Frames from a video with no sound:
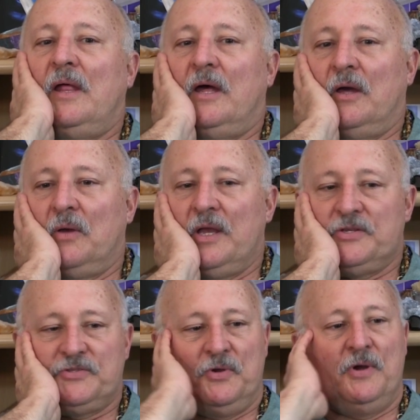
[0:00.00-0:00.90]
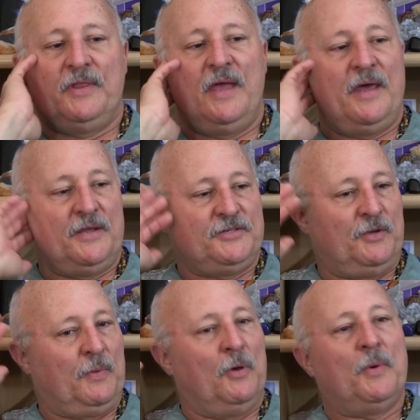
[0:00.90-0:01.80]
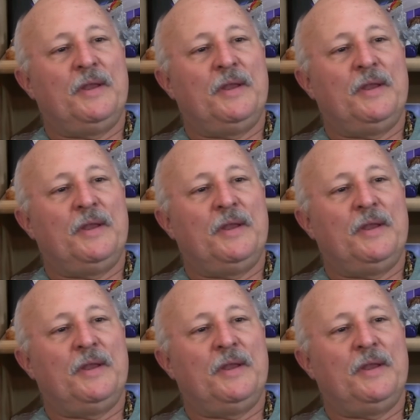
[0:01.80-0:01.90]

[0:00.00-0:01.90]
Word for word: Uh, I saw that. I said, well,